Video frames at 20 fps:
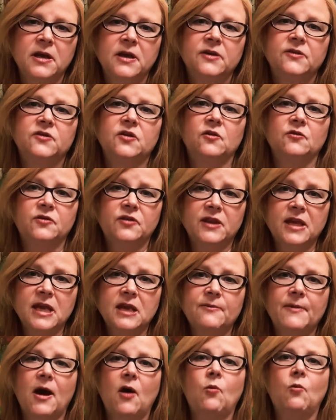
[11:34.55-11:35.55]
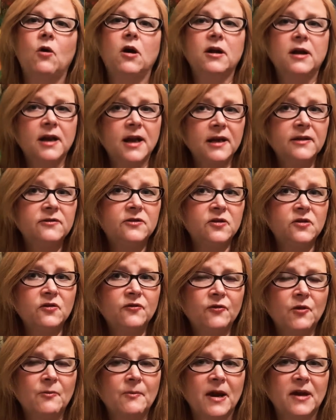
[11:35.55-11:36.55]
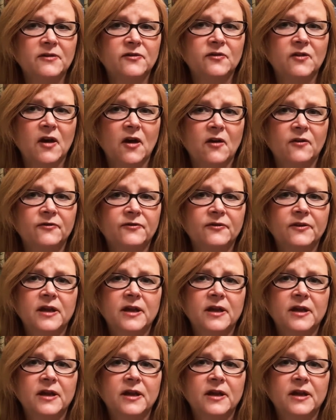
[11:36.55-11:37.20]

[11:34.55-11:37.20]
So think about, what could I do for myself